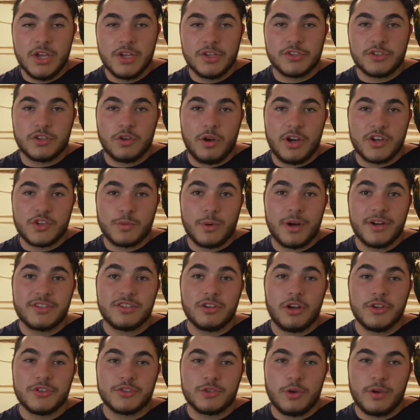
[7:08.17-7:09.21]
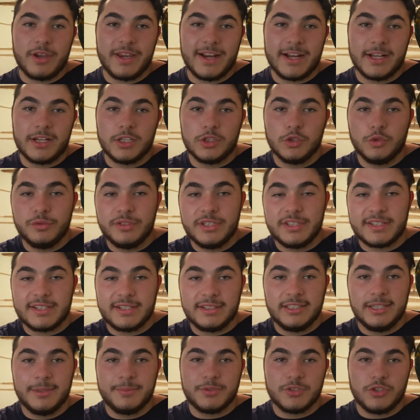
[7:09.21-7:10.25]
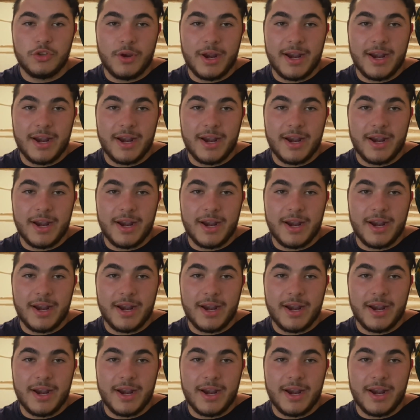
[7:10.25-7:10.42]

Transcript: So I just wanted to also include this clip so you